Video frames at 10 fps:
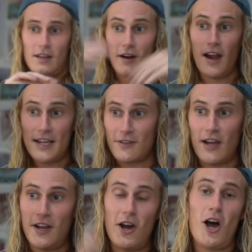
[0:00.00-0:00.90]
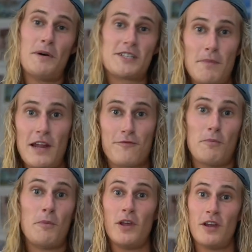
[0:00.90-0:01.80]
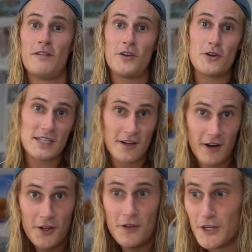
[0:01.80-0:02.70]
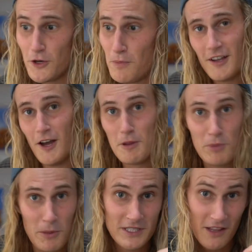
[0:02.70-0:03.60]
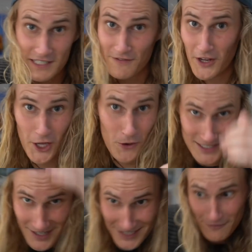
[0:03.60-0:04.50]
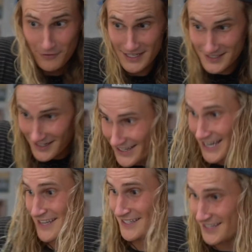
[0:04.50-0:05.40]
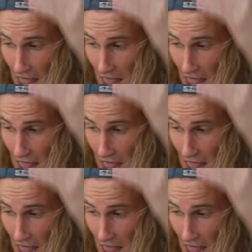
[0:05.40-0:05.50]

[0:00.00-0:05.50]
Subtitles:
Alright, so now you know how much I made from 1 million views here on YouTube. The purpose of this video is not to flex on you guys.